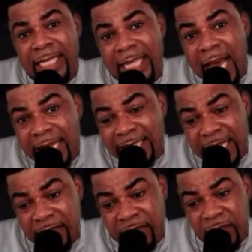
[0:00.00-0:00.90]

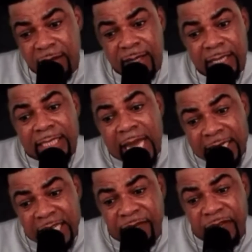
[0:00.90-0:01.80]

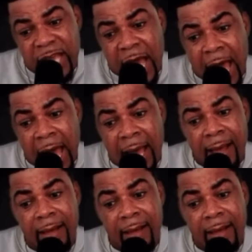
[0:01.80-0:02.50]
13th ya